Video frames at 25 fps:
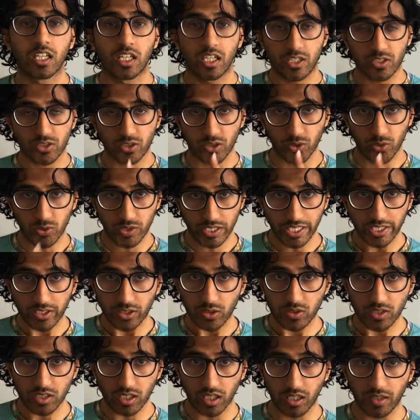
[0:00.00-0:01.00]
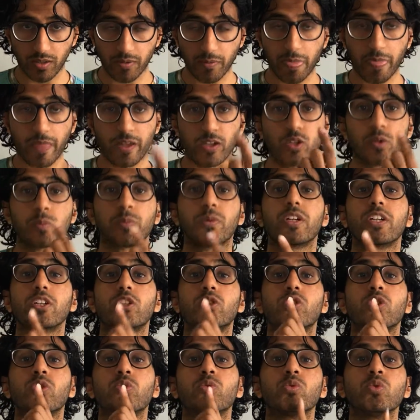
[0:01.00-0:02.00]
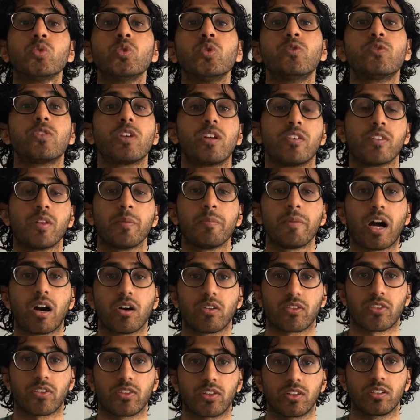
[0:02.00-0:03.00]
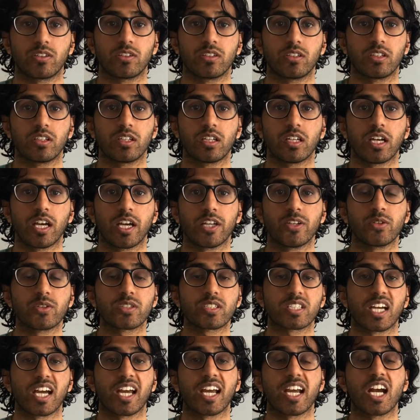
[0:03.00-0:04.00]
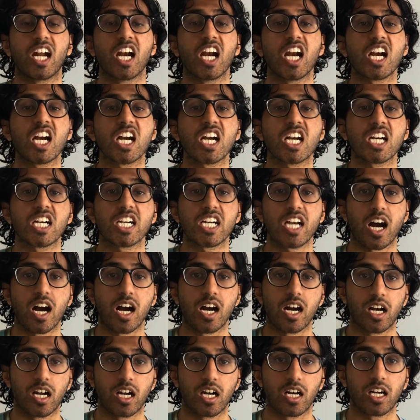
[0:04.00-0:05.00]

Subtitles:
So you take your tongue and you put it to the roof of the mouth and you say ta,